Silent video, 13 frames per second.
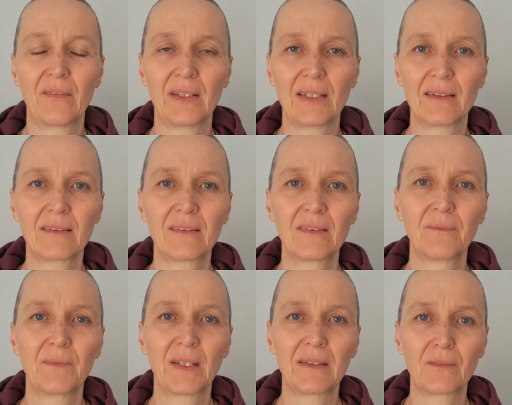things
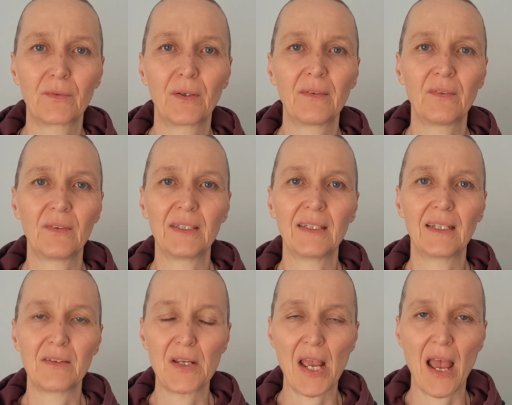and trusting
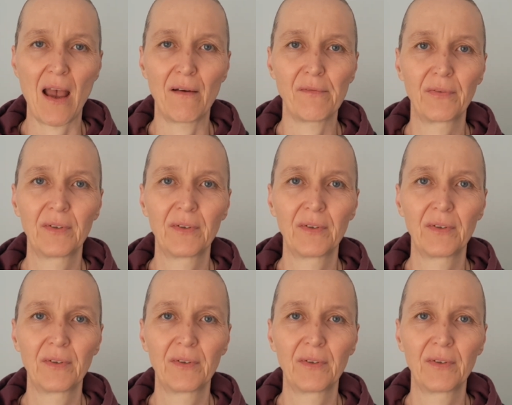that you have